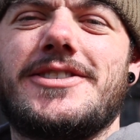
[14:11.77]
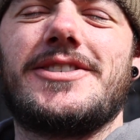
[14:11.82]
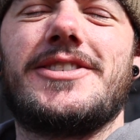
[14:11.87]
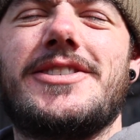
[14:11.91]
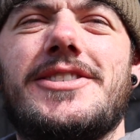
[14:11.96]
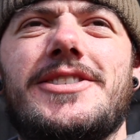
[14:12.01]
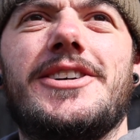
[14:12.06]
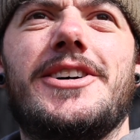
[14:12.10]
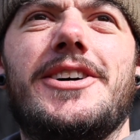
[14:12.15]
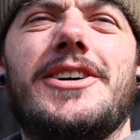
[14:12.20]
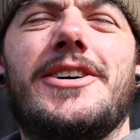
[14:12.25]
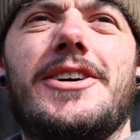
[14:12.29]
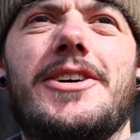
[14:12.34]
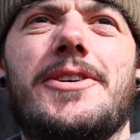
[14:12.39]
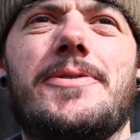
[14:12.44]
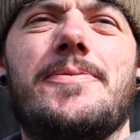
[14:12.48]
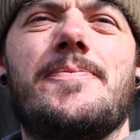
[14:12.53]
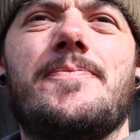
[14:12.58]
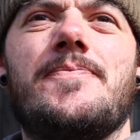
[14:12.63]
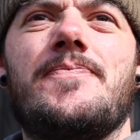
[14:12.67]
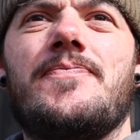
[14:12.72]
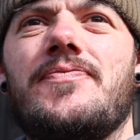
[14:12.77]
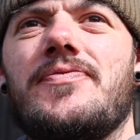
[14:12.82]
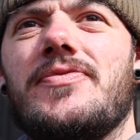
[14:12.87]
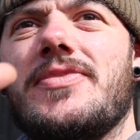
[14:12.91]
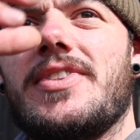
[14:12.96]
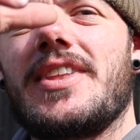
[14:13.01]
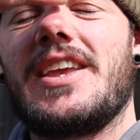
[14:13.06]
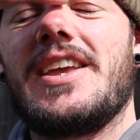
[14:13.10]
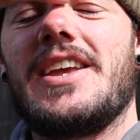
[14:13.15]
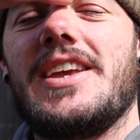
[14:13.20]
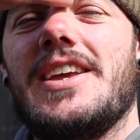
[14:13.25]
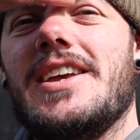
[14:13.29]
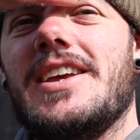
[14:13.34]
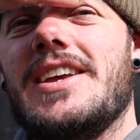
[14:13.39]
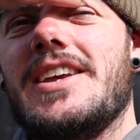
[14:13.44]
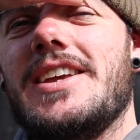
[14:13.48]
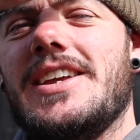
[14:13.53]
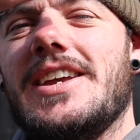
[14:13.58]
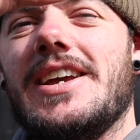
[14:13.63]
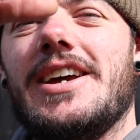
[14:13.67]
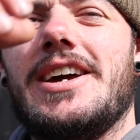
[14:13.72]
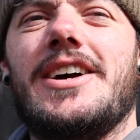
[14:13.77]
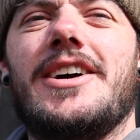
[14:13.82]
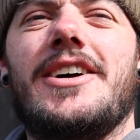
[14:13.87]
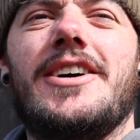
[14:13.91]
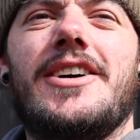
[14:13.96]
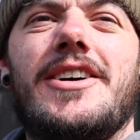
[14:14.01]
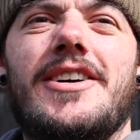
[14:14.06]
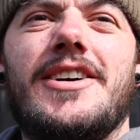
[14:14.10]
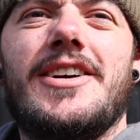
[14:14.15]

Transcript: So yeah,